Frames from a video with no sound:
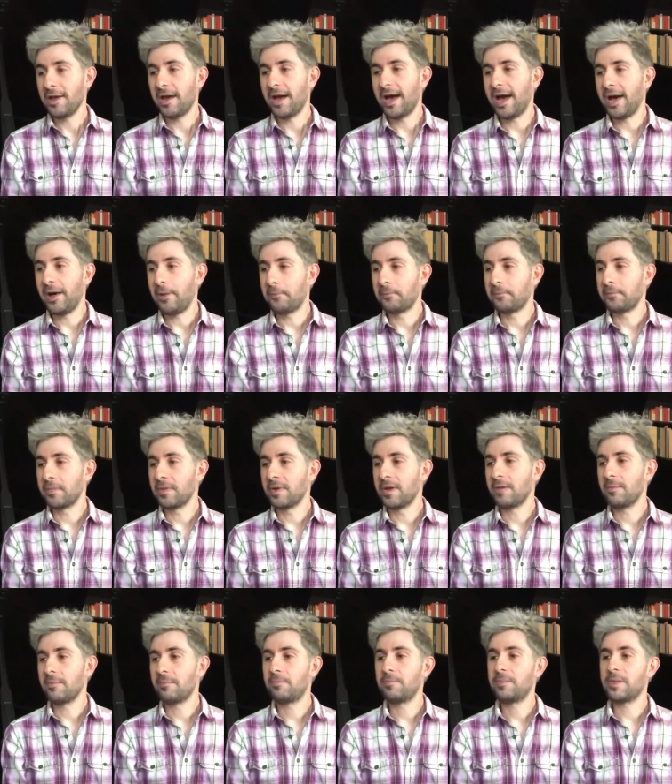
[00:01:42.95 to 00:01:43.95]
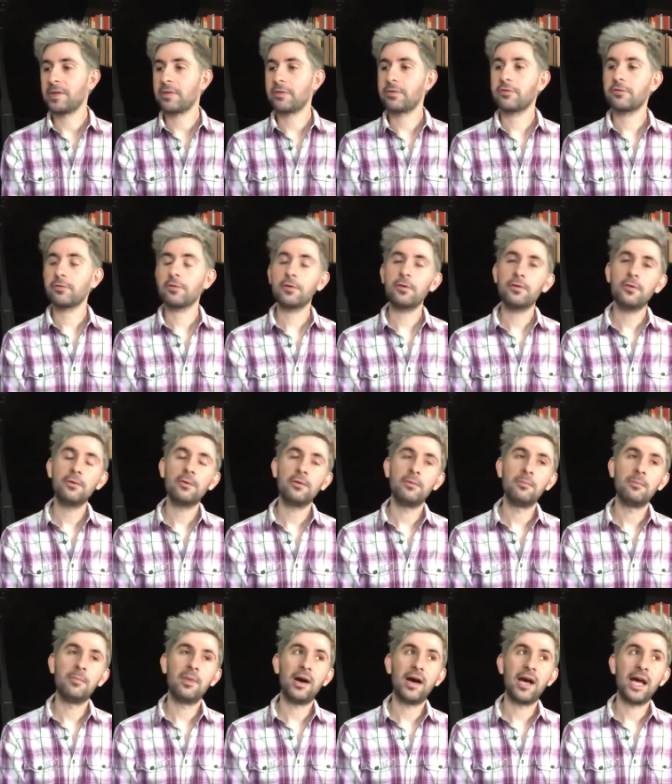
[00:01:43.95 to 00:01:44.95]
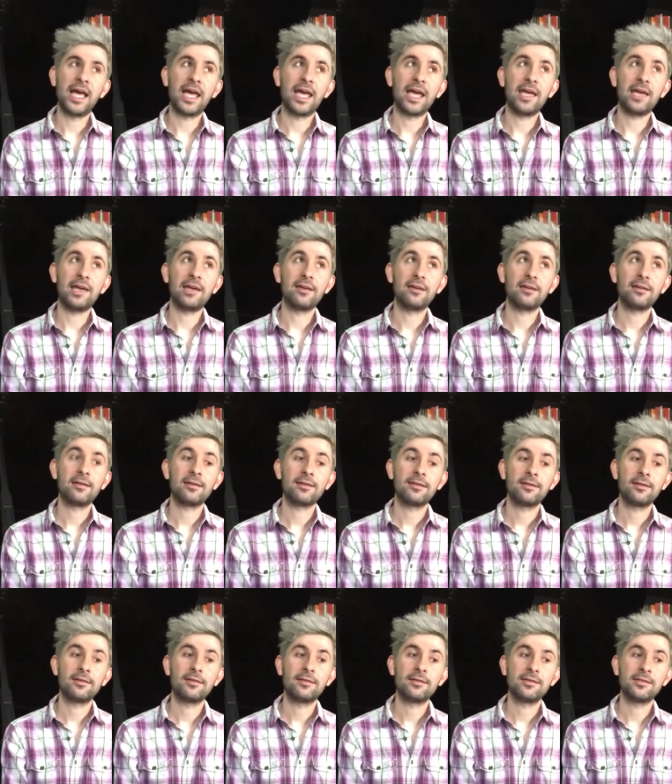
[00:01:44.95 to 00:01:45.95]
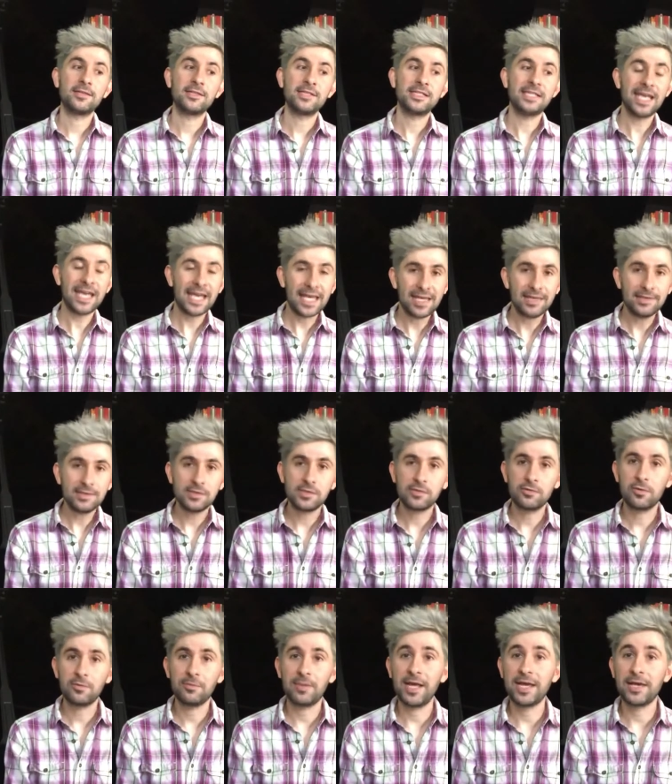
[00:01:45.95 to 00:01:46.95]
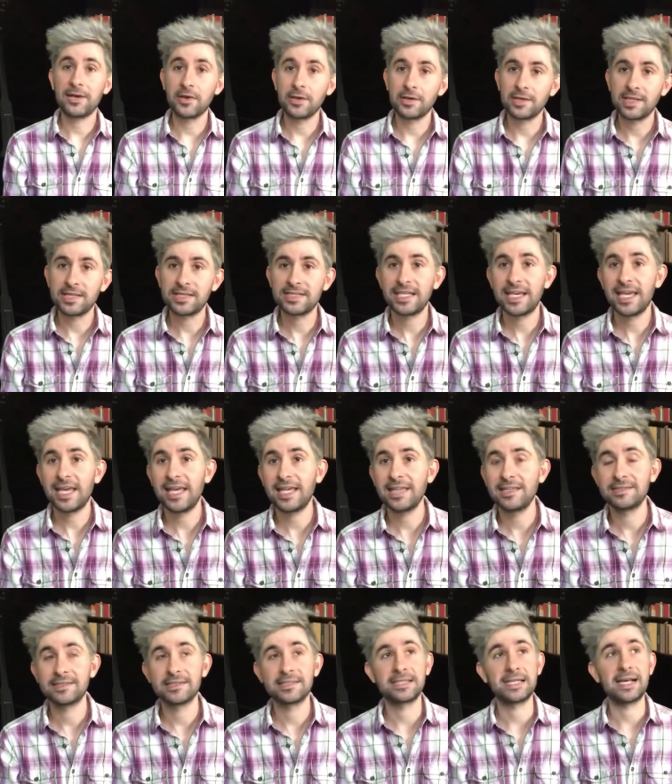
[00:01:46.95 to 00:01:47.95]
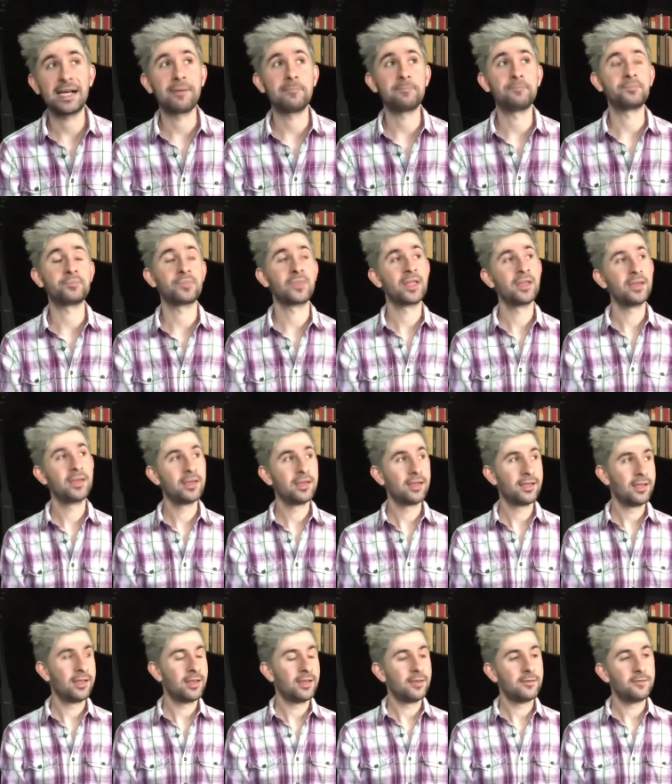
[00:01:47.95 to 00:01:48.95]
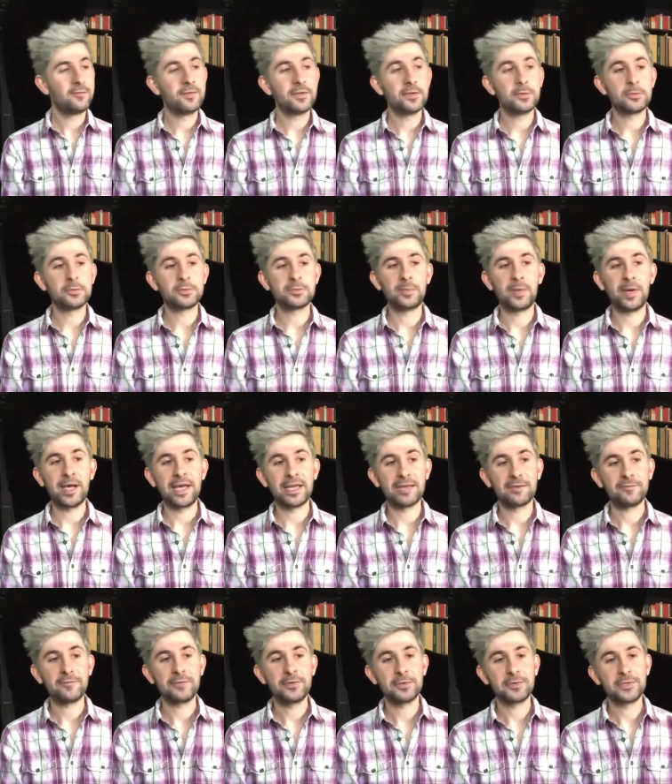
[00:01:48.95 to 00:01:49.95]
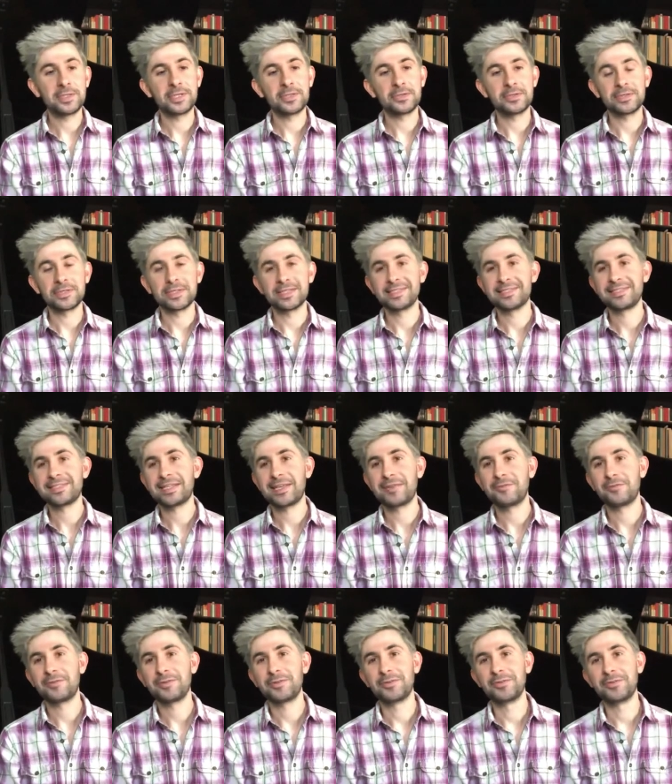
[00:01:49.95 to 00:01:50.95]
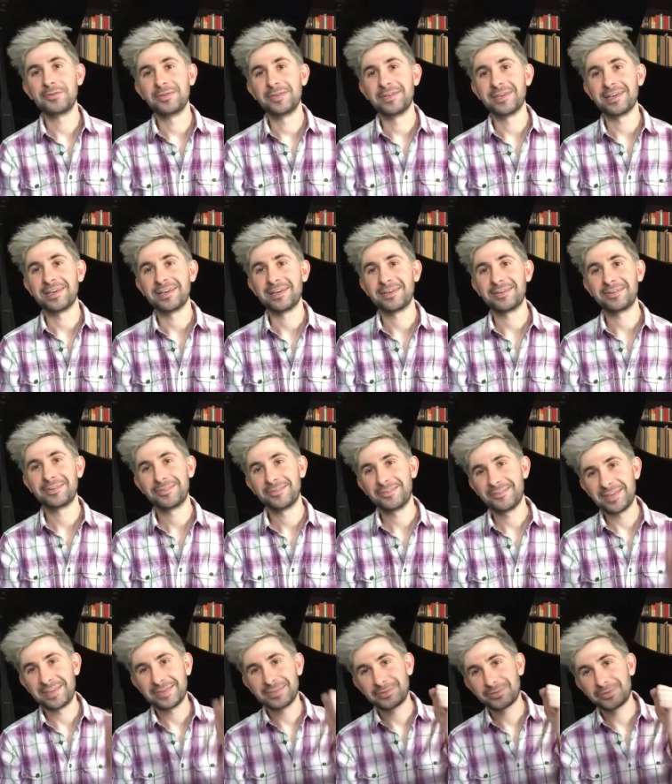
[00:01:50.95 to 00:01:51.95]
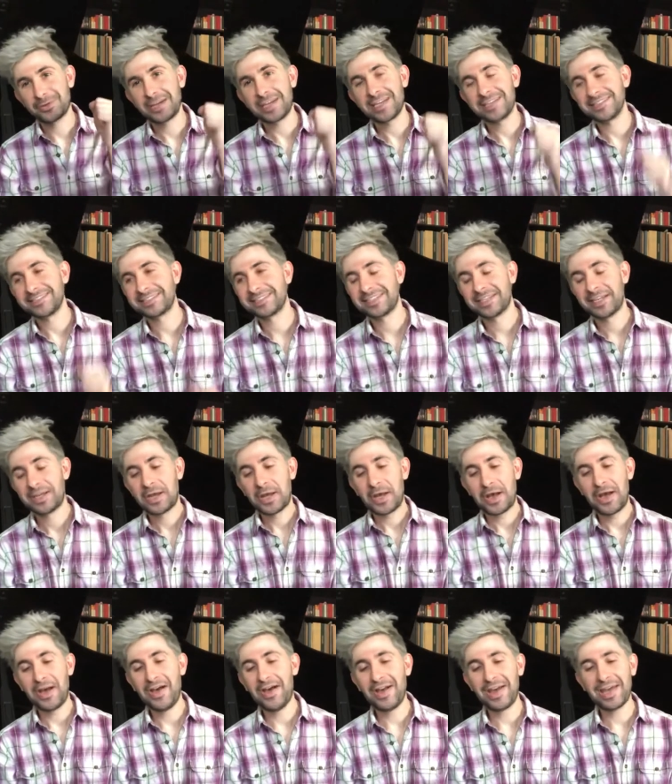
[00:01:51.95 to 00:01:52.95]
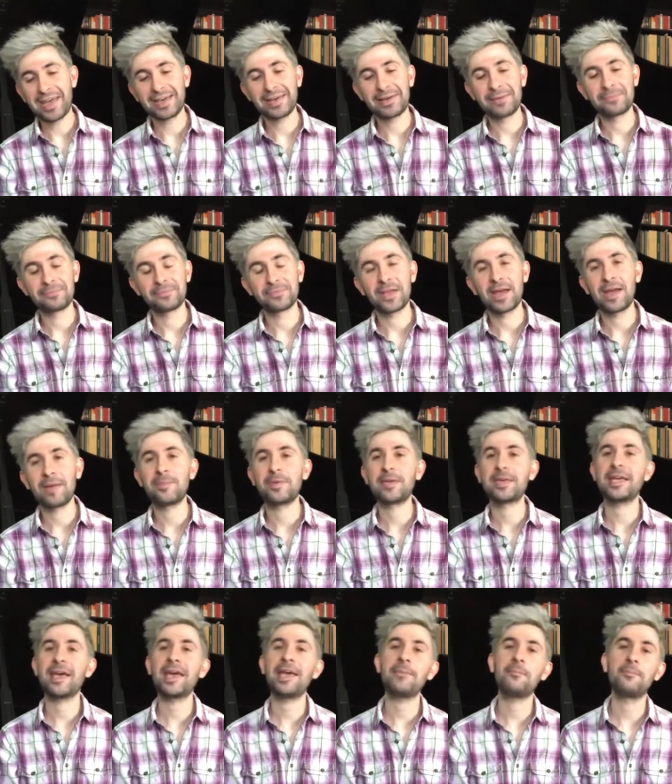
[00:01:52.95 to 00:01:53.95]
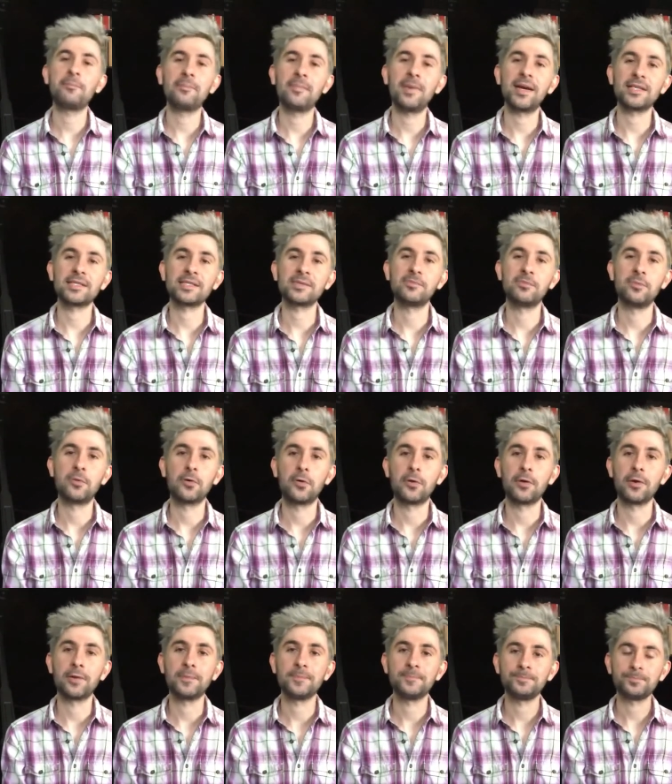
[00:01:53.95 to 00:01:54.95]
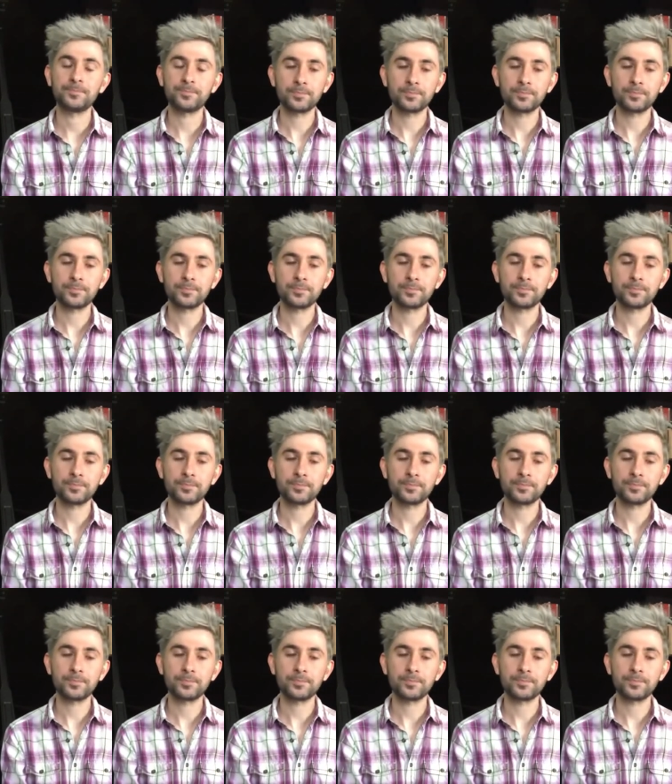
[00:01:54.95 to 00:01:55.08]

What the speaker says: But through my teens, through my early teens, fueled by a few little Stedford victories, I became much more